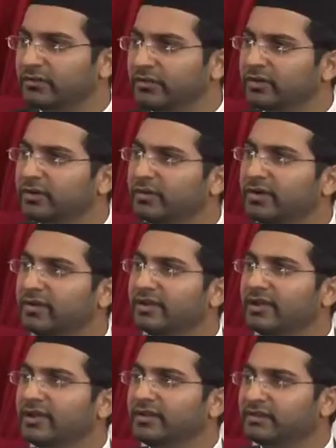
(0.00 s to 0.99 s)
Muslim. But
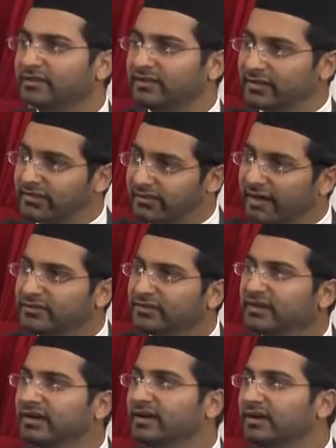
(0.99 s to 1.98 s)

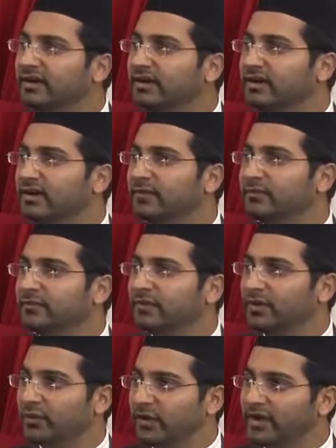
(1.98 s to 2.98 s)
gradually
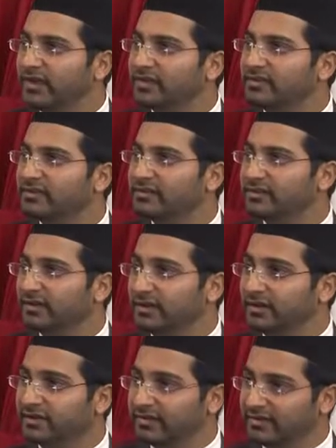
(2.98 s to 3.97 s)
the way is
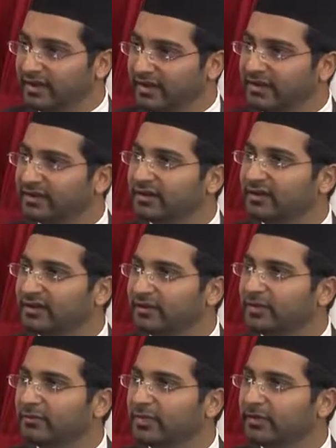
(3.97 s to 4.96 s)
getting
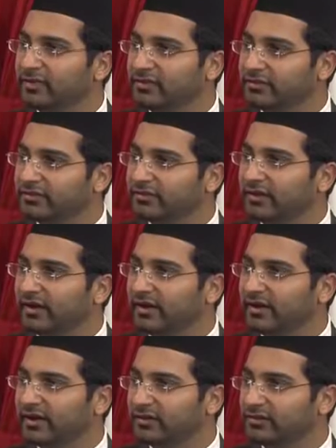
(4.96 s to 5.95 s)
clearer by the grace of God,
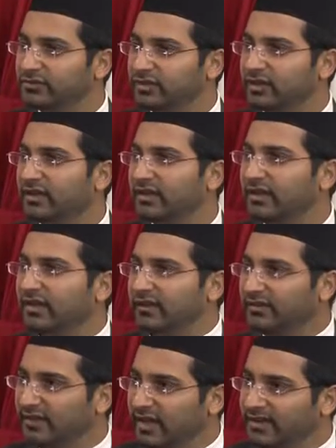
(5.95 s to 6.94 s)
and I could see
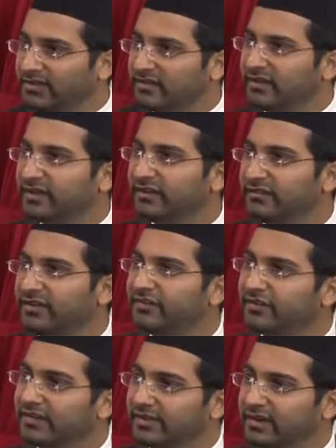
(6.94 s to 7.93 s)
the land is there very
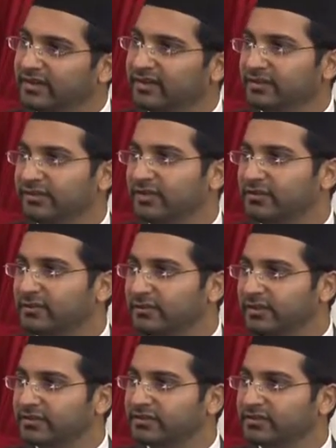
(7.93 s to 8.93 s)
fertile as far as
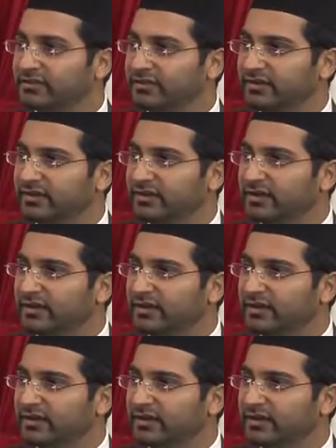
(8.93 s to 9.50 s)
tabligh is concerned.